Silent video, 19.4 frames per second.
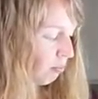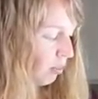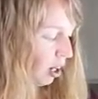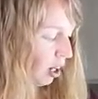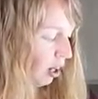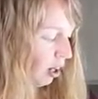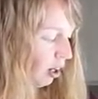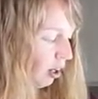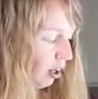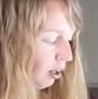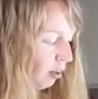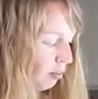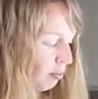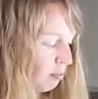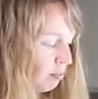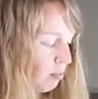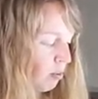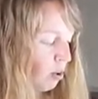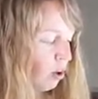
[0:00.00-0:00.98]
uh,
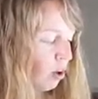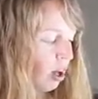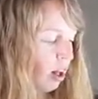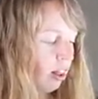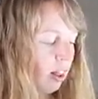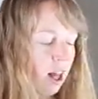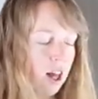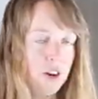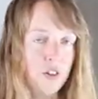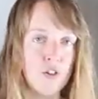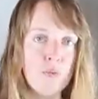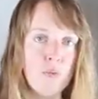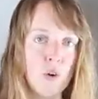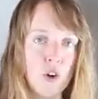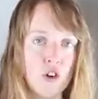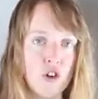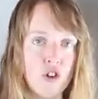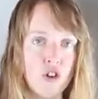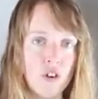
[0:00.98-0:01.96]
a lot of
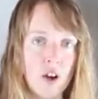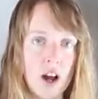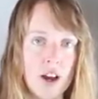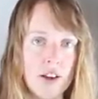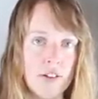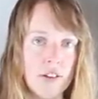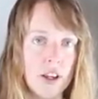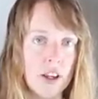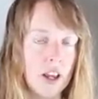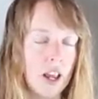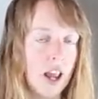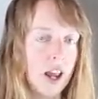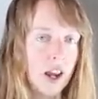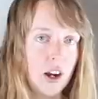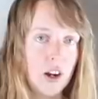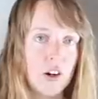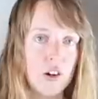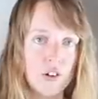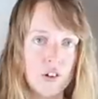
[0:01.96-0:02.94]
moisturizing
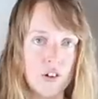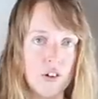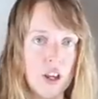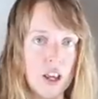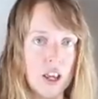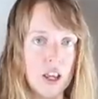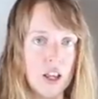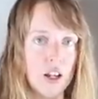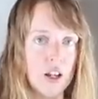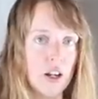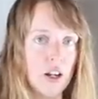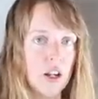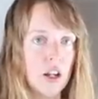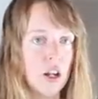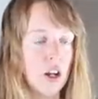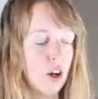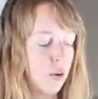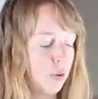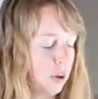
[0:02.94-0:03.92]
hair, skin,
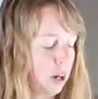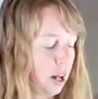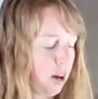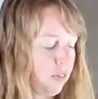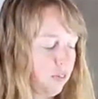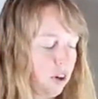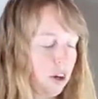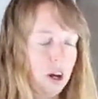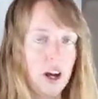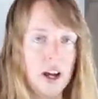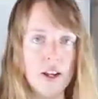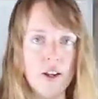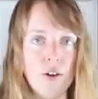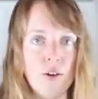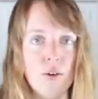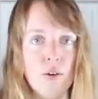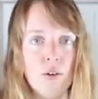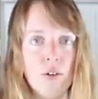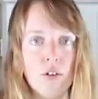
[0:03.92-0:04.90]
you know, whatever. I
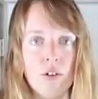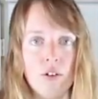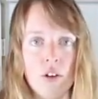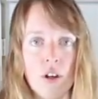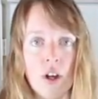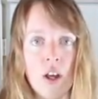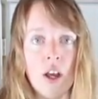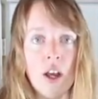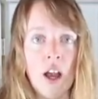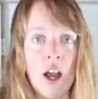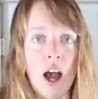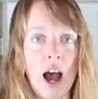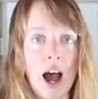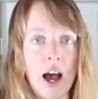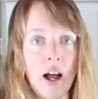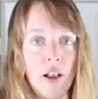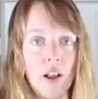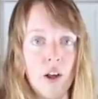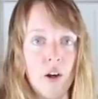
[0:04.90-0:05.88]
use
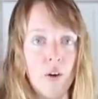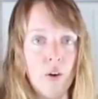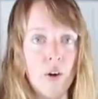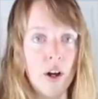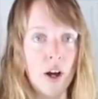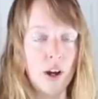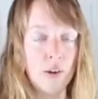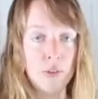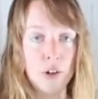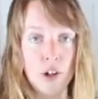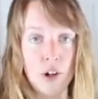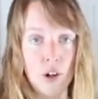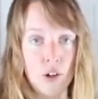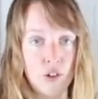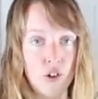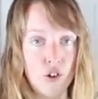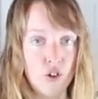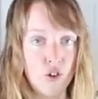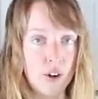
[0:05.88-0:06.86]
aloe. Um, you can
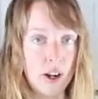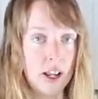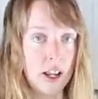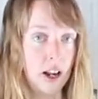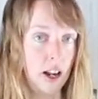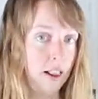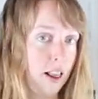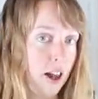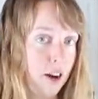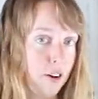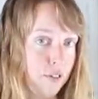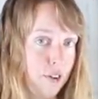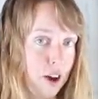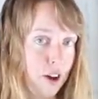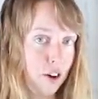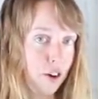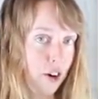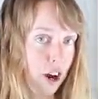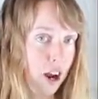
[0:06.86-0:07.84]
also drink it. A lot of
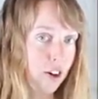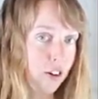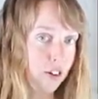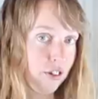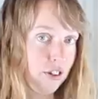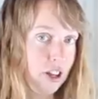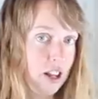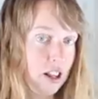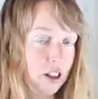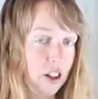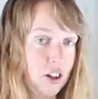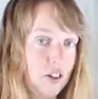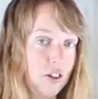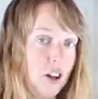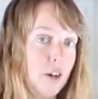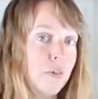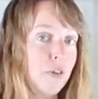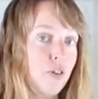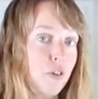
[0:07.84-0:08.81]
how your hair and skin looks
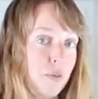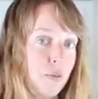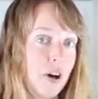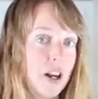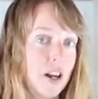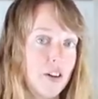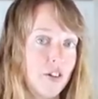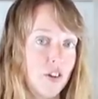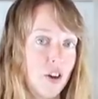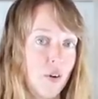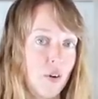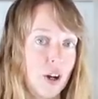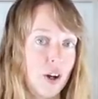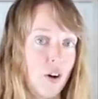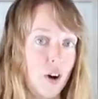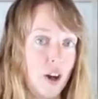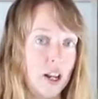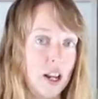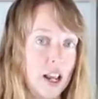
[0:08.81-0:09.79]
comes from what is going
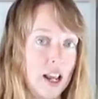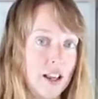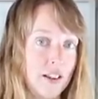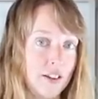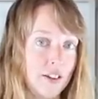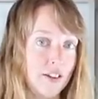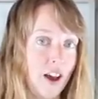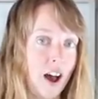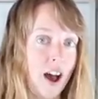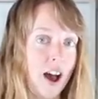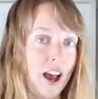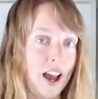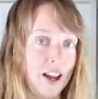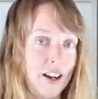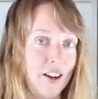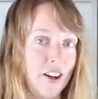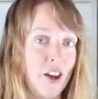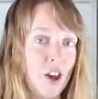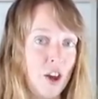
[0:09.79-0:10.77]
on
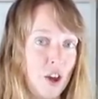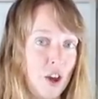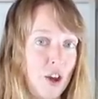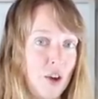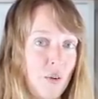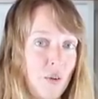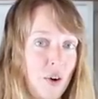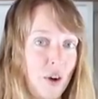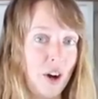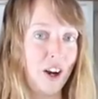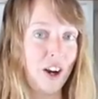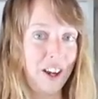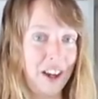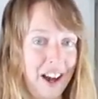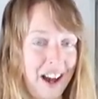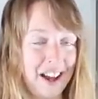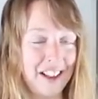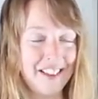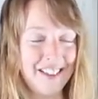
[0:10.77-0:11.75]
inside your
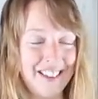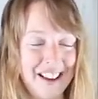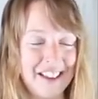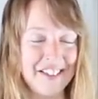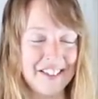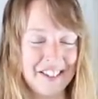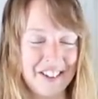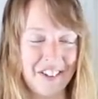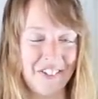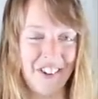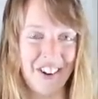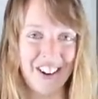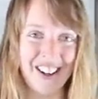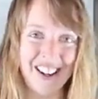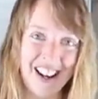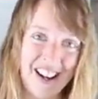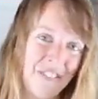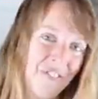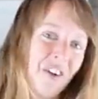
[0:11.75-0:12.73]
guts and so
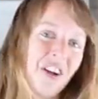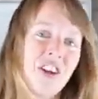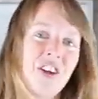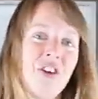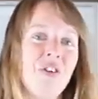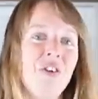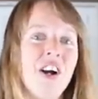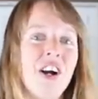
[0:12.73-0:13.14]
on and what you